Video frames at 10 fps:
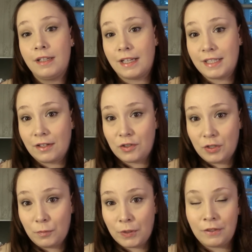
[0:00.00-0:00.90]
That's how
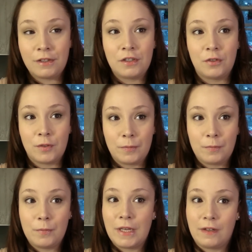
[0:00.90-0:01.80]
she was. She was
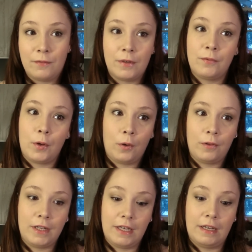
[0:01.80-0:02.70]
making fun of all
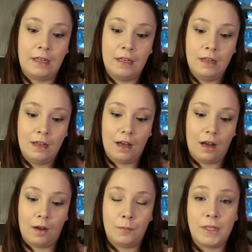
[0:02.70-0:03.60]
the
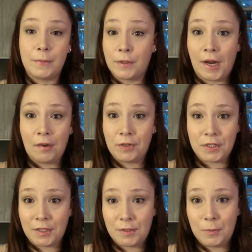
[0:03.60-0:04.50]
um,
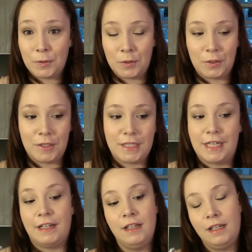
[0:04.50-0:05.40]
demographics, I suppose you could
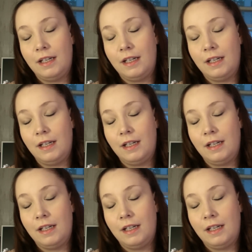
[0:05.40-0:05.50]
say.